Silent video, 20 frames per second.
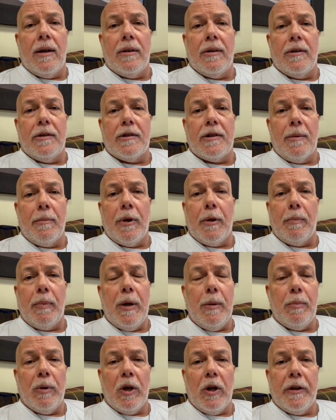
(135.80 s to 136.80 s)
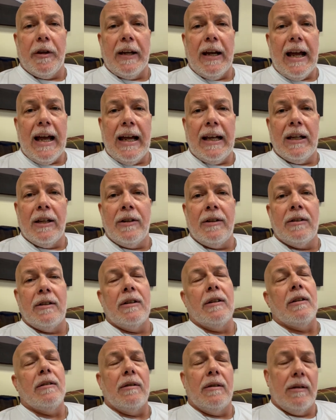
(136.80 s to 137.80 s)
some of the people on the island,
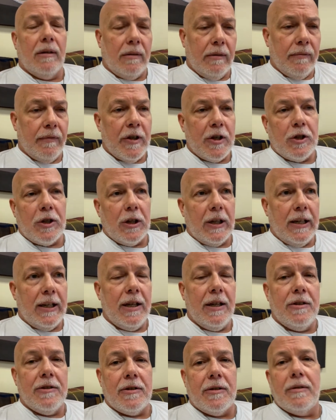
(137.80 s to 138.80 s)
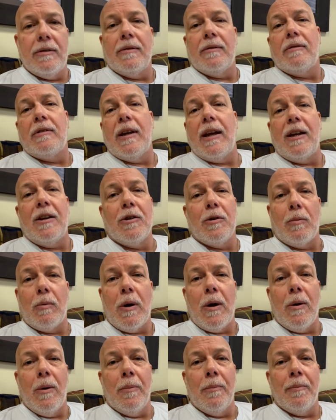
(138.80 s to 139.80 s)
and eventually he's taken to
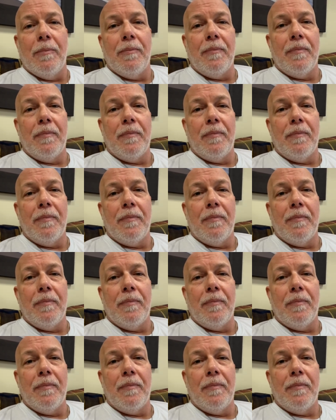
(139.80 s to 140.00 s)
Rome.